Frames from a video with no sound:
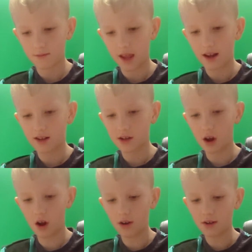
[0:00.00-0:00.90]
Next
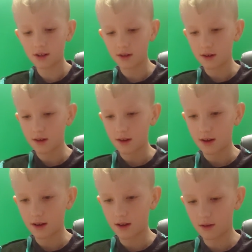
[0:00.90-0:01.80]
card.
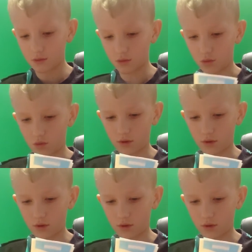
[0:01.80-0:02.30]
Oh,